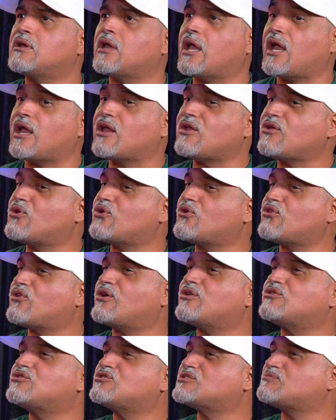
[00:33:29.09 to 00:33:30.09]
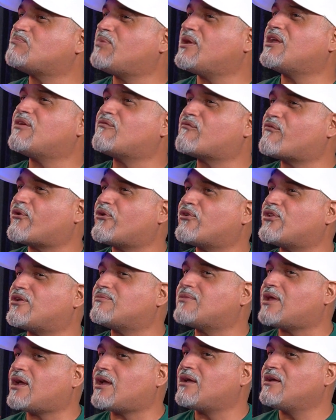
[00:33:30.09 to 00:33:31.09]
and you're there speaking for
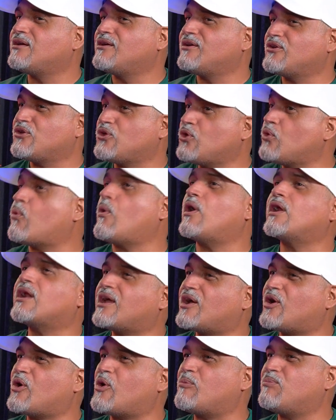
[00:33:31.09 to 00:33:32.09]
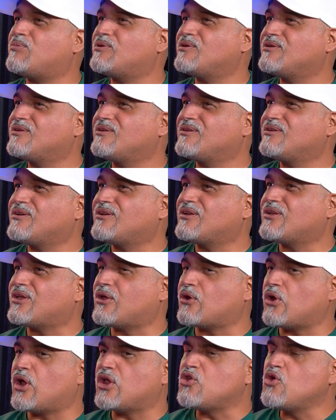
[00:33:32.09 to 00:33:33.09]
them that you want to help.
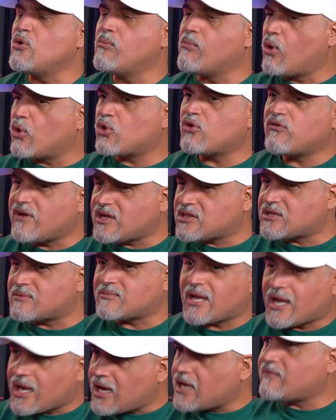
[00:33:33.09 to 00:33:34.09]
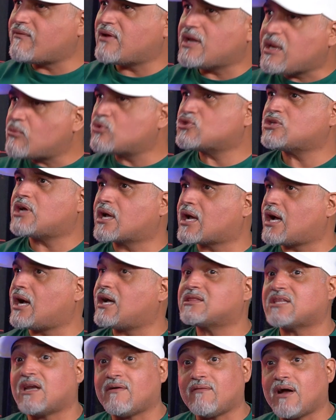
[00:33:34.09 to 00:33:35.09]
And you motivate them that, hey, venimos acá
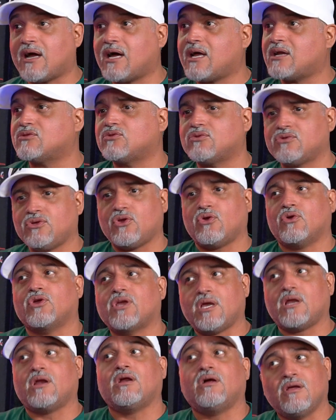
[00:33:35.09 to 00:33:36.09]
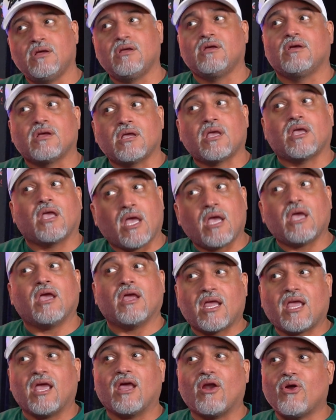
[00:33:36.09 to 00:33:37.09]
a trabajar,
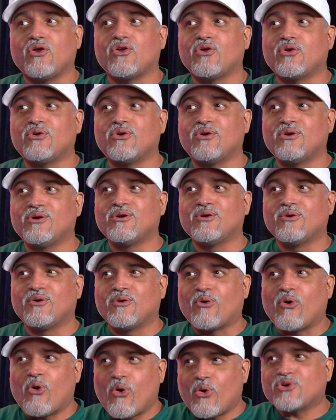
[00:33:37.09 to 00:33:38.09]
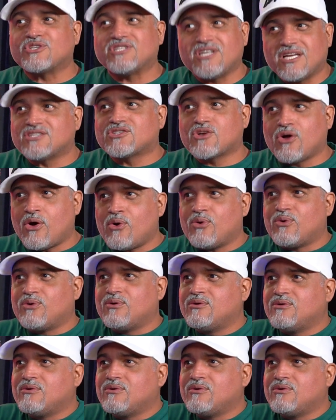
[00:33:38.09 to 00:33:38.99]
get on your horse and let's go.